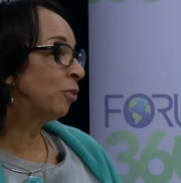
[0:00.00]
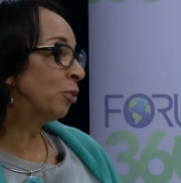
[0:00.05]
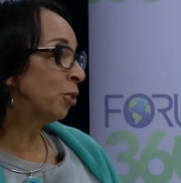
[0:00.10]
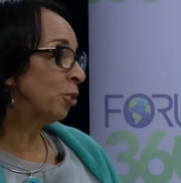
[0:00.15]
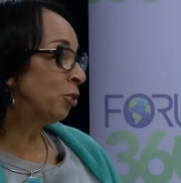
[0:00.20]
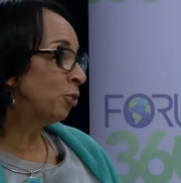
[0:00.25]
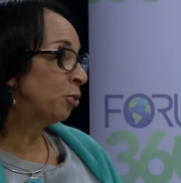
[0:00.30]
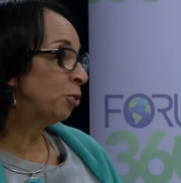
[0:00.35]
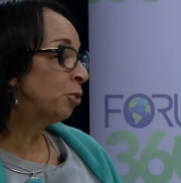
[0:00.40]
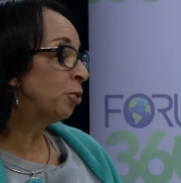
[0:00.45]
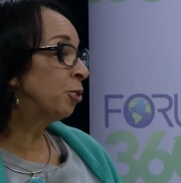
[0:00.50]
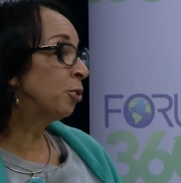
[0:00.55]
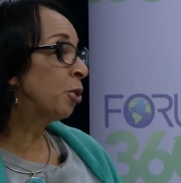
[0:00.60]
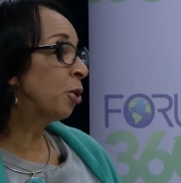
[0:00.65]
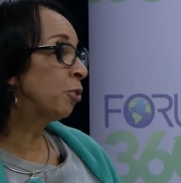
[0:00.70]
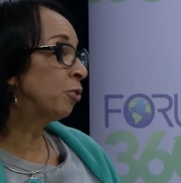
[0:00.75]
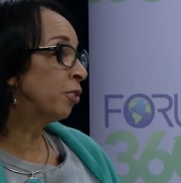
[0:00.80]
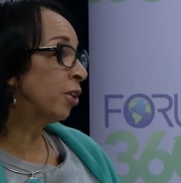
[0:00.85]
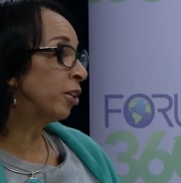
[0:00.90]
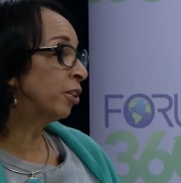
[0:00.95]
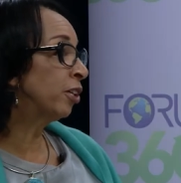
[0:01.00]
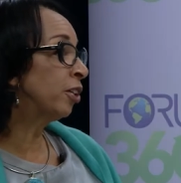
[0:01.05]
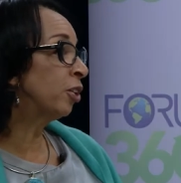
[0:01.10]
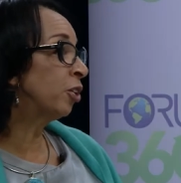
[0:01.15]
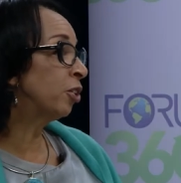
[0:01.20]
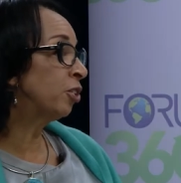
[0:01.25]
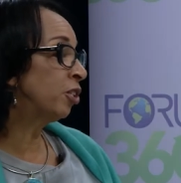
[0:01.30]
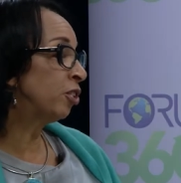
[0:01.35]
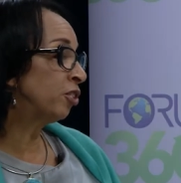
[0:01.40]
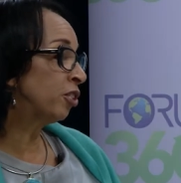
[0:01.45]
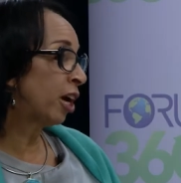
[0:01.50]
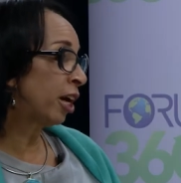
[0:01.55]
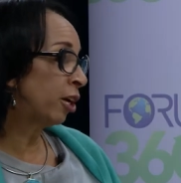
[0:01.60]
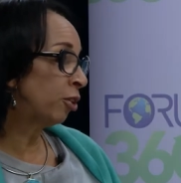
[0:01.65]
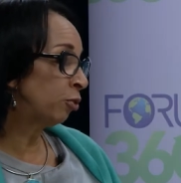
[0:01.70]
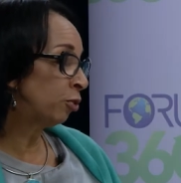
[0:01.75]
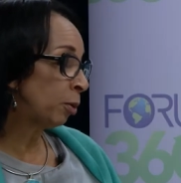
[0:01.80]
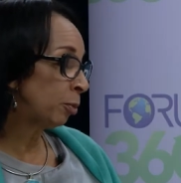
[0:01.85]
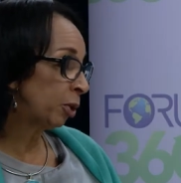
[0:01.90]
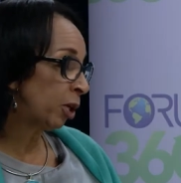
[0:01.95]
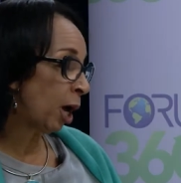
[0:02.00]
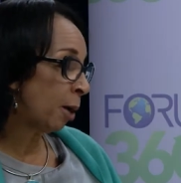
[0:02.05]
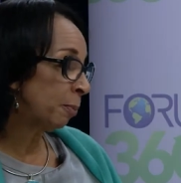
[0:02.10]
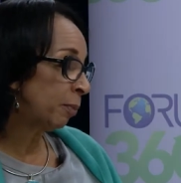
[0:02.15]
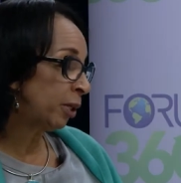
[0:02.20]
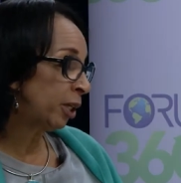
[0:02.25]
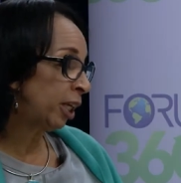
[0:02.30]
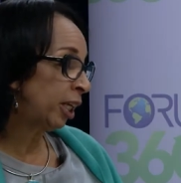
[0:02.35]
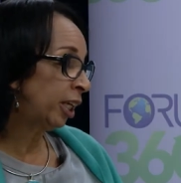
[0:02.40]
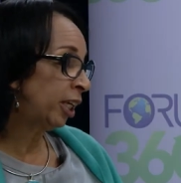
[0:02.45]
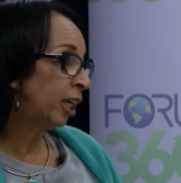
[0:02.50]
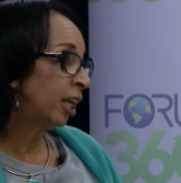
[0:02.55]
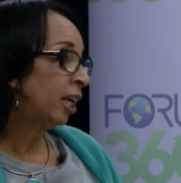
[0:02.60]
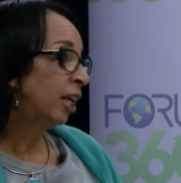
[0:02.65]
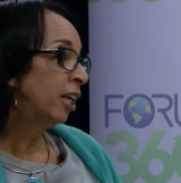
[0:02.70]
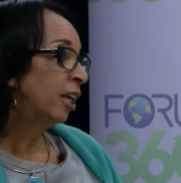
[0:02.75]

Gertrude, who co-founded the Goodyear Tire and Rubber Company.